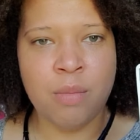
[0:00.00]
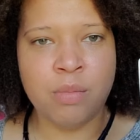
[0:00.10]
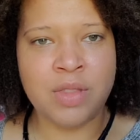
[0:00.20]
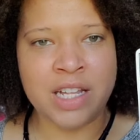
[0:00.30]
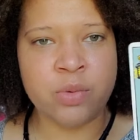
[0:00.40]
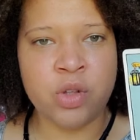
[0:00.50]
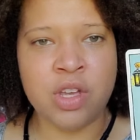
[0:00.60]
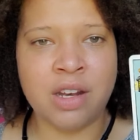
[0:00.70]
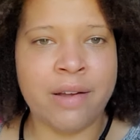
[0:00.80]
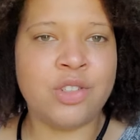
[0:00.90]
that's when you
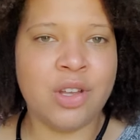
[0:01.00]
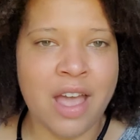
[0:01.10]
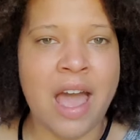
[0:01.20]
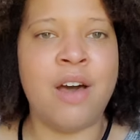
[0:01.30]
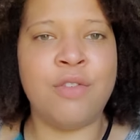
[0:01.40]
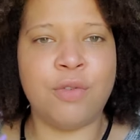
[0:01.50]
can actually have